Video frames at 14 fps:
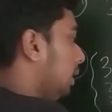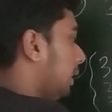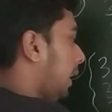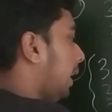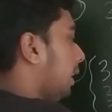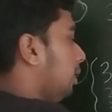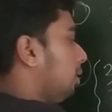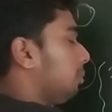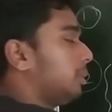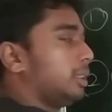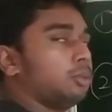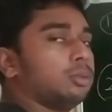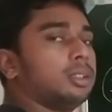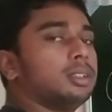taken off
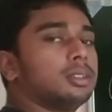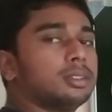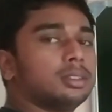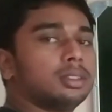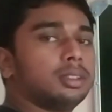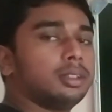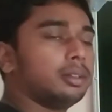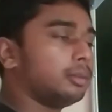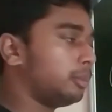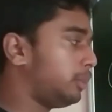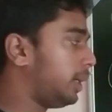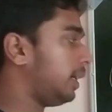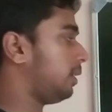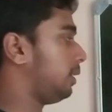this one.
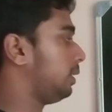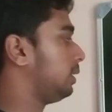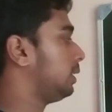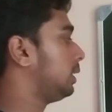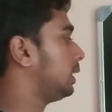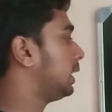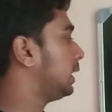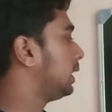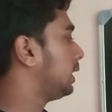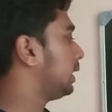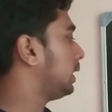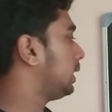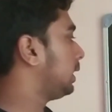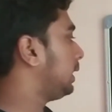But
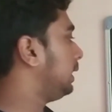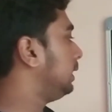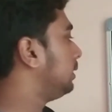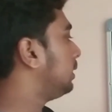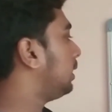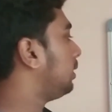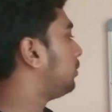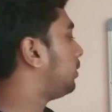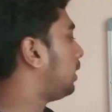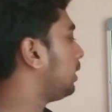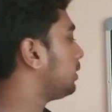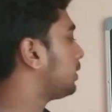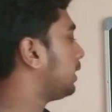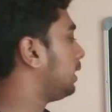in the
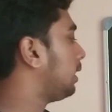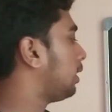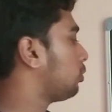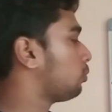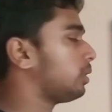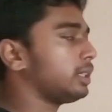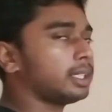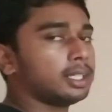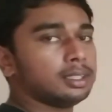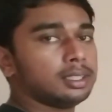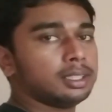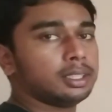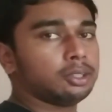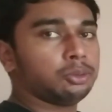first and last one
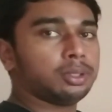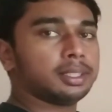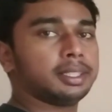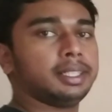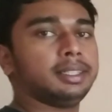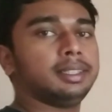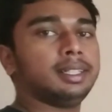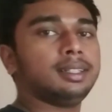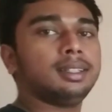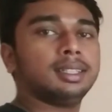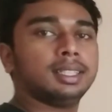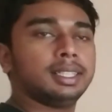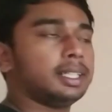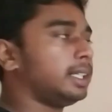case, you are seeing that
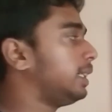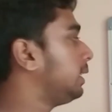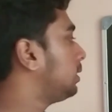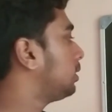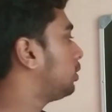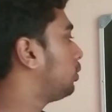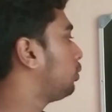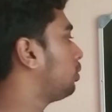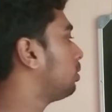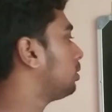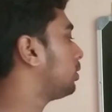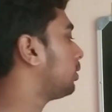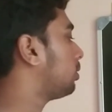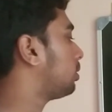it is
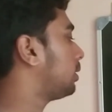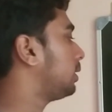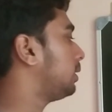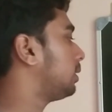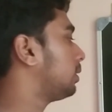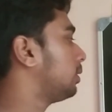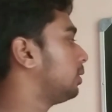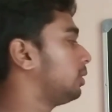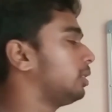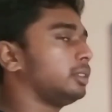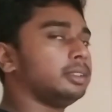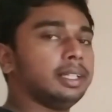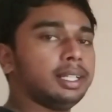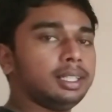non-zero digits.
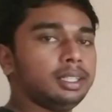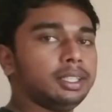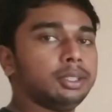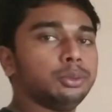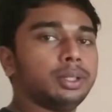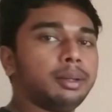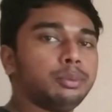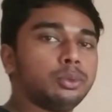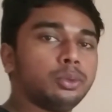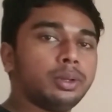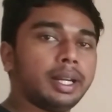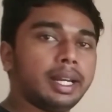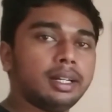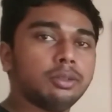Then you have
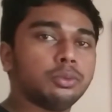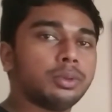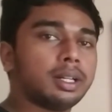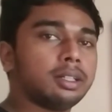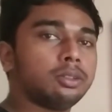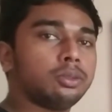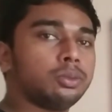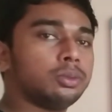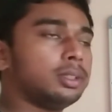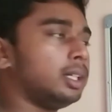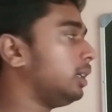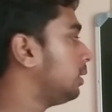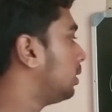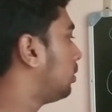to add 1 to
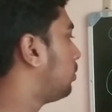the